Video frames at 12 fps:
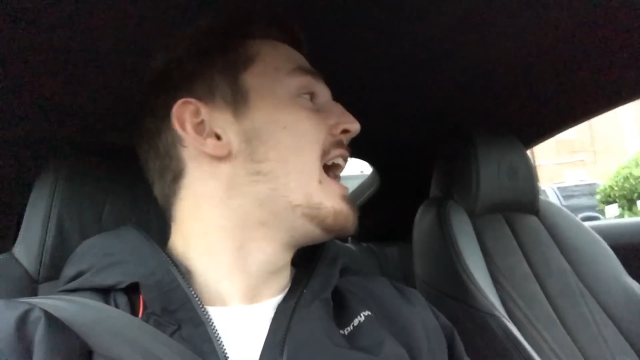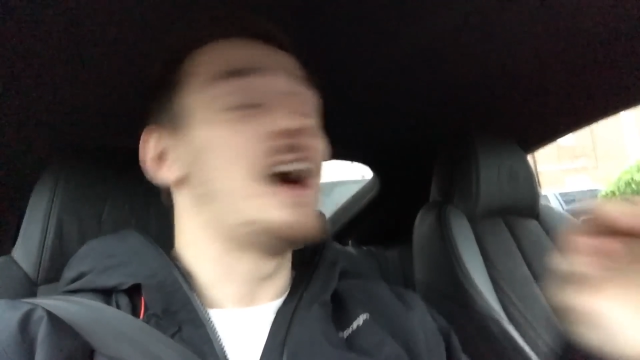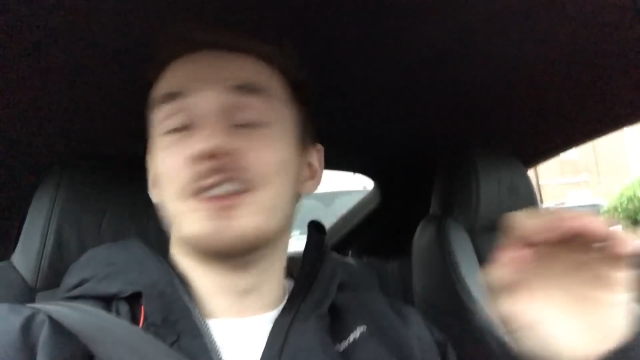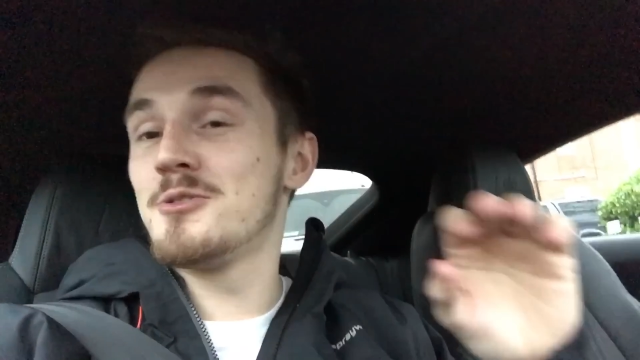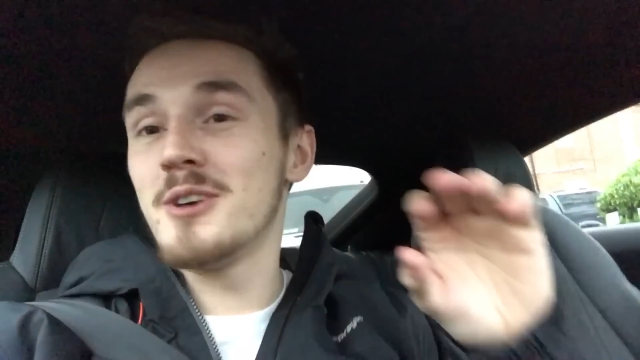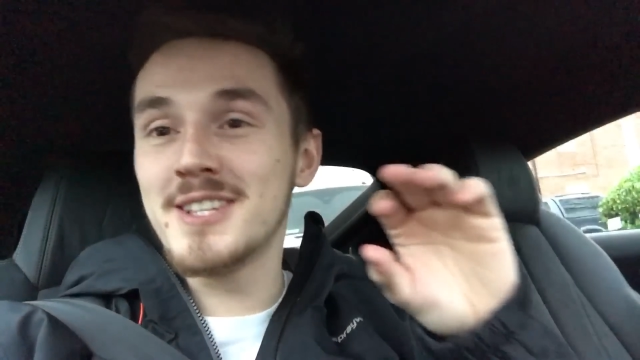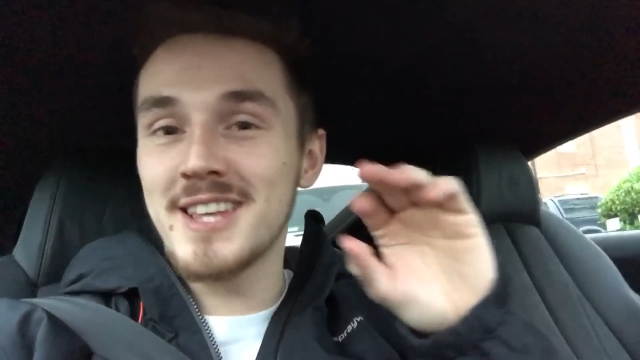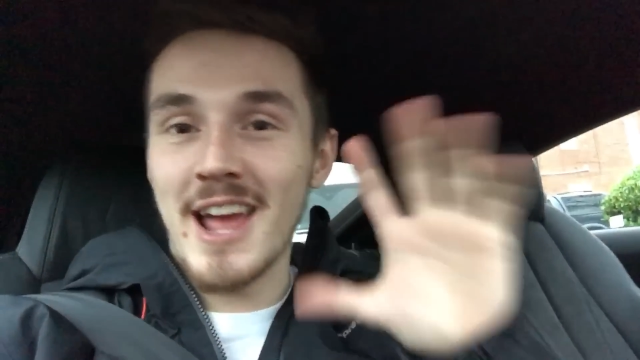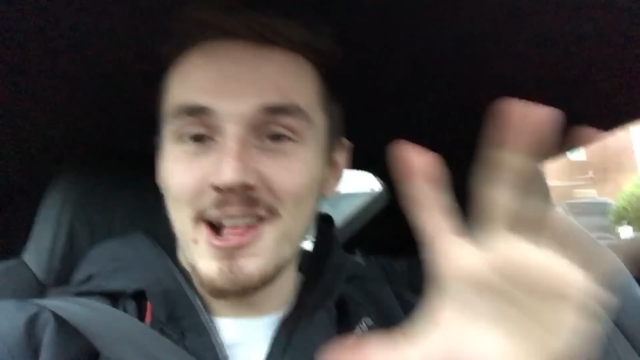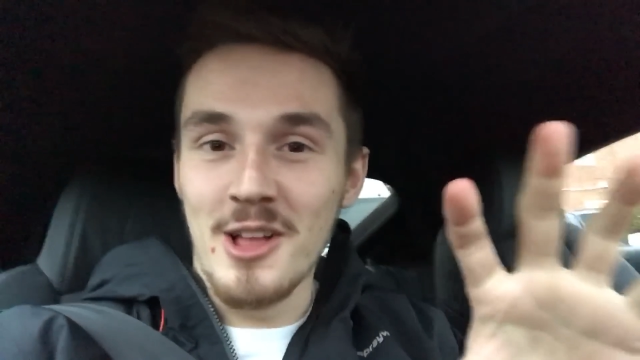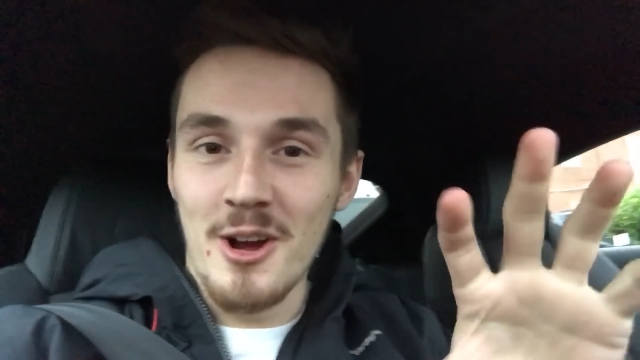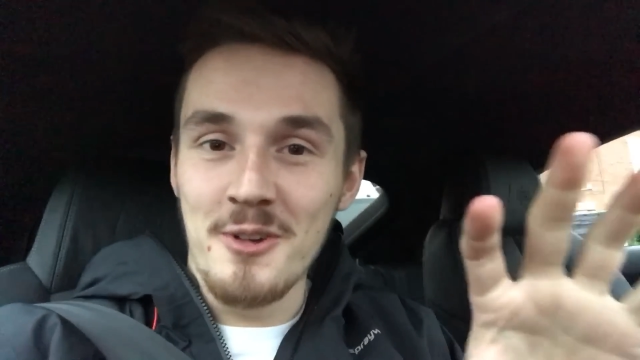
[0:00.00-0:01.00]
I just wanted to say
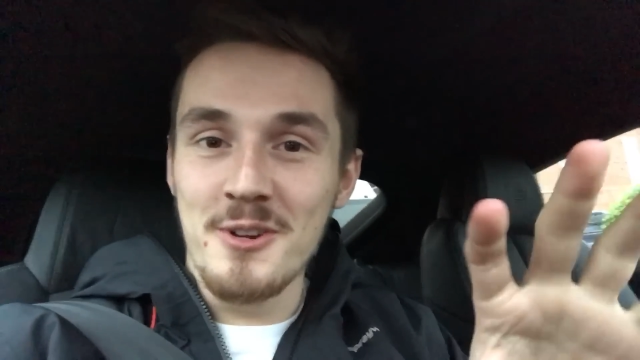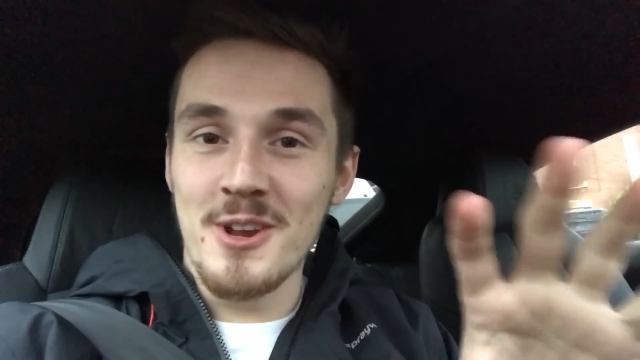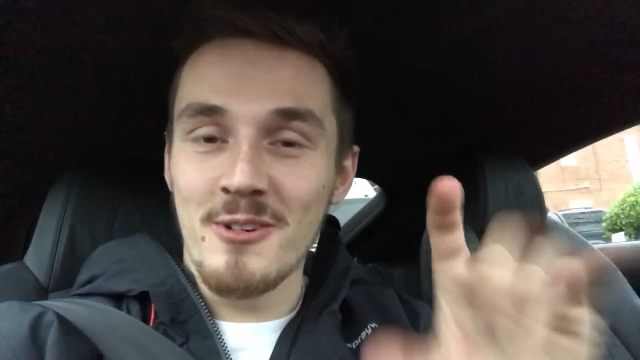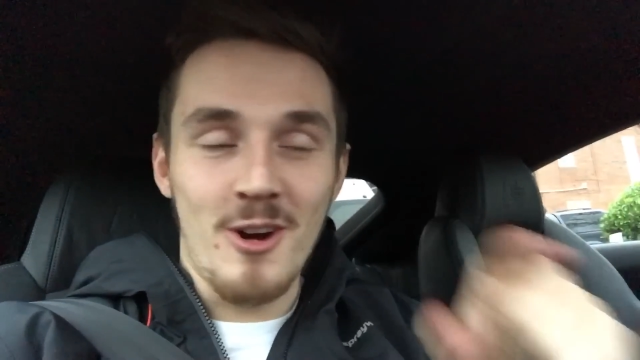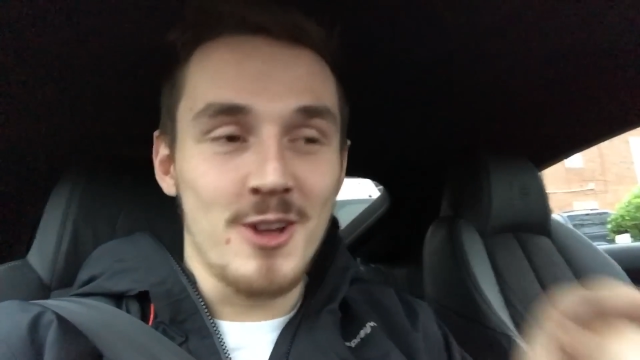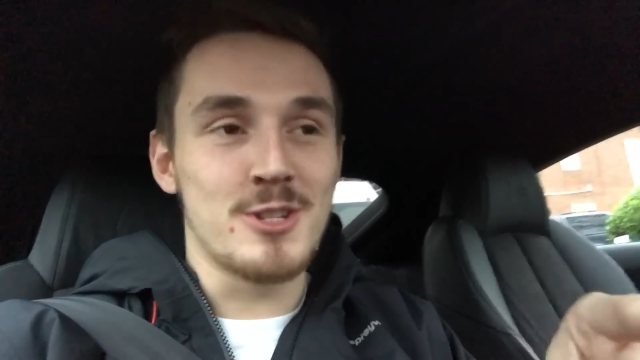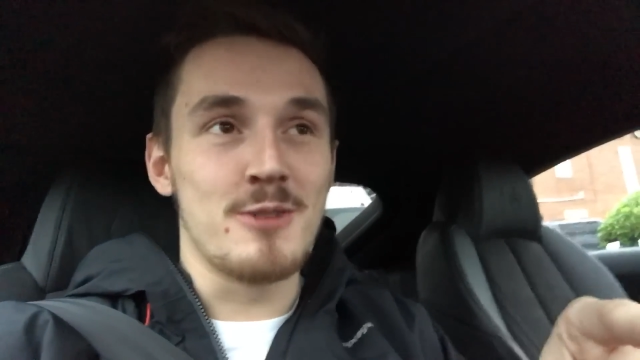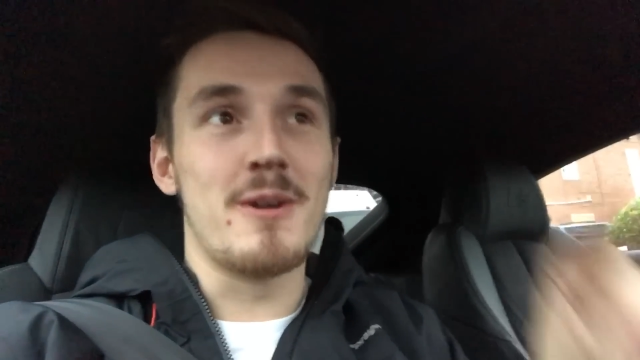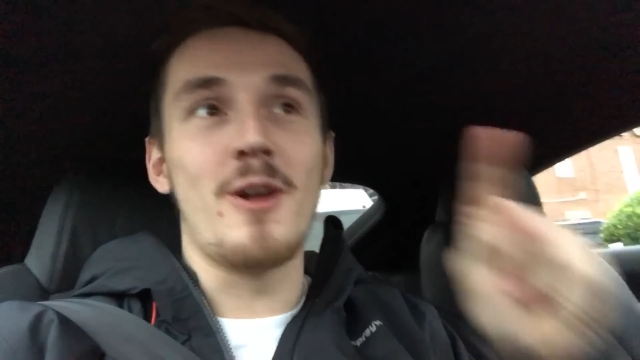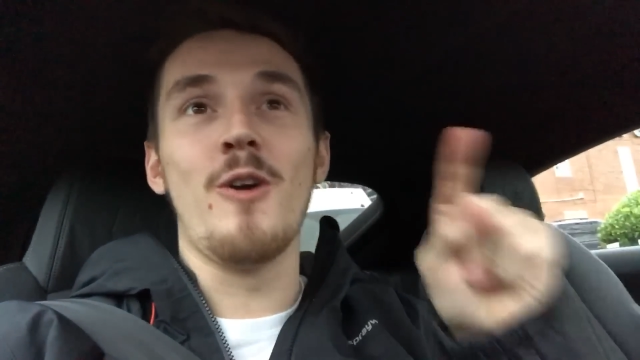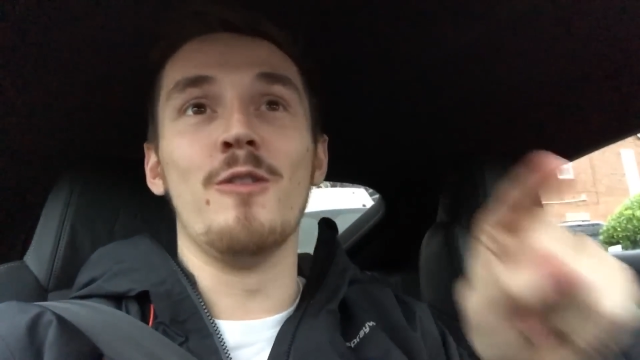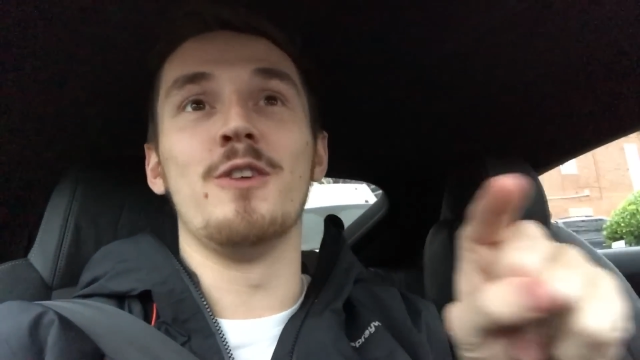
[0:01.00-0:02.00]
hello, you're awesome,
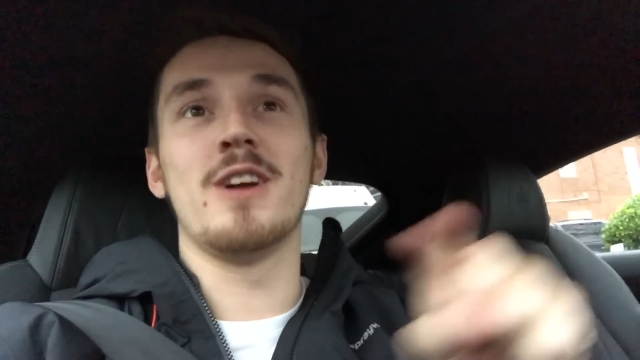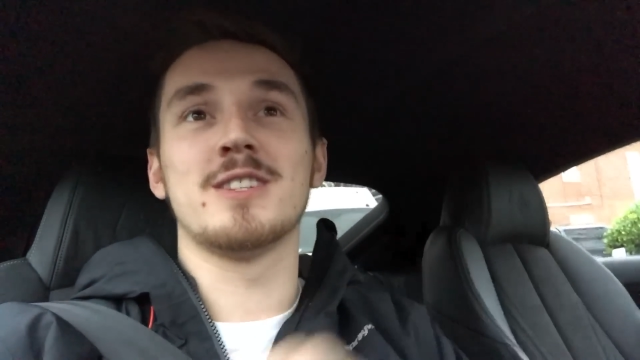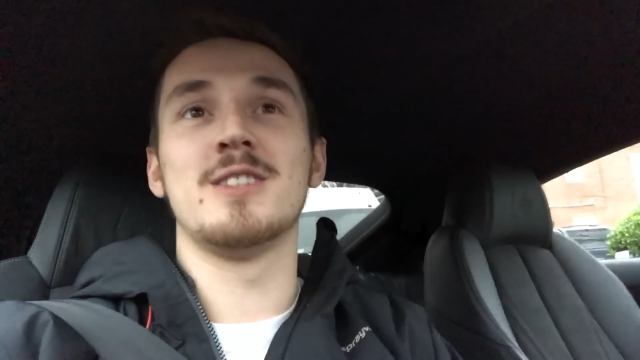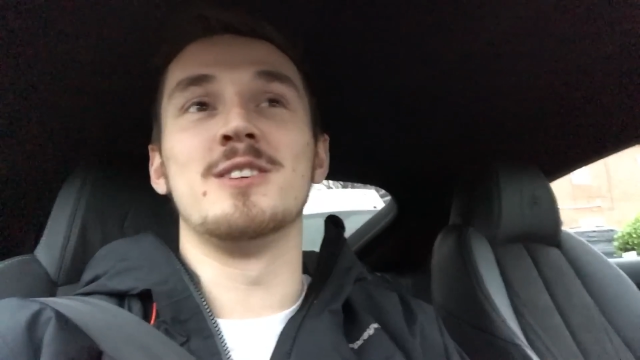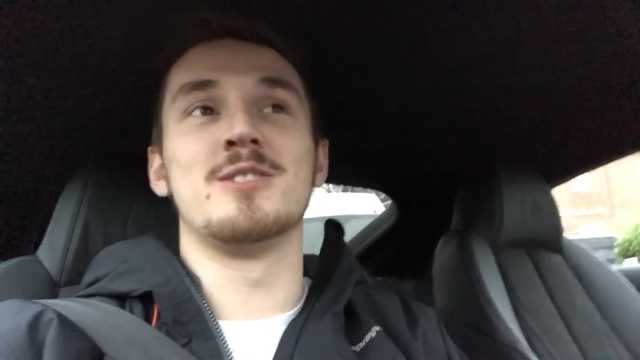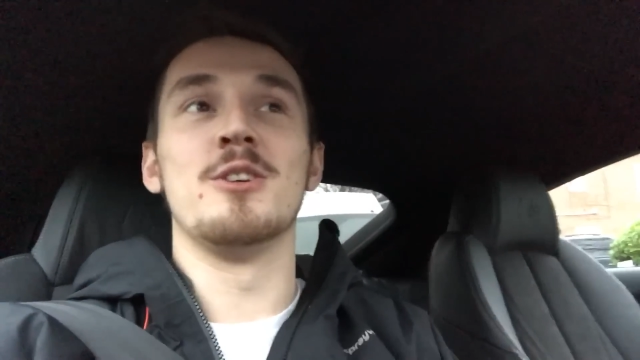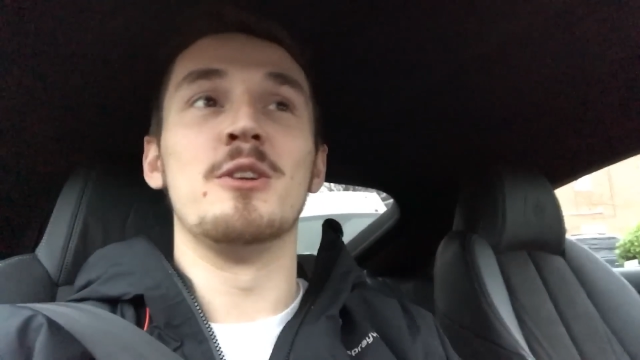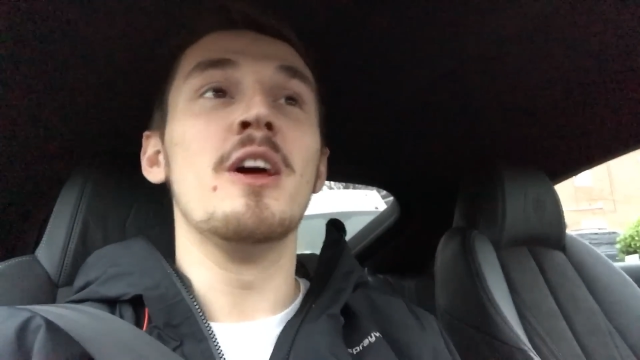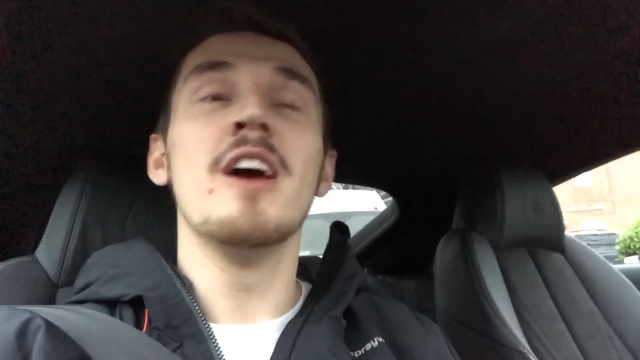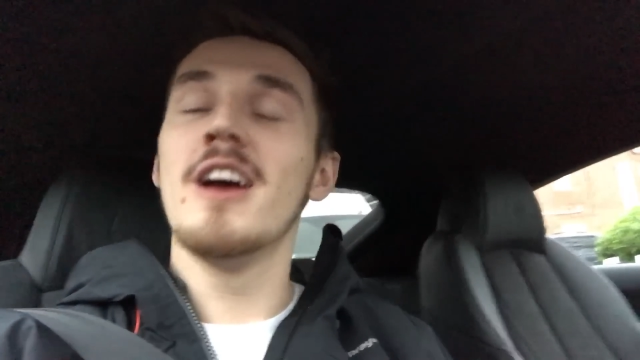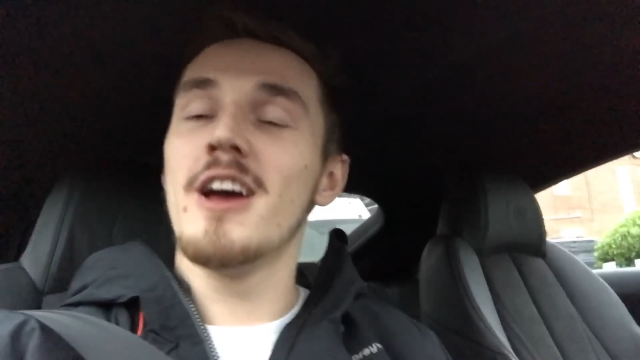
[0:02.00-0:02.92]
and hopefully I'll see you soon,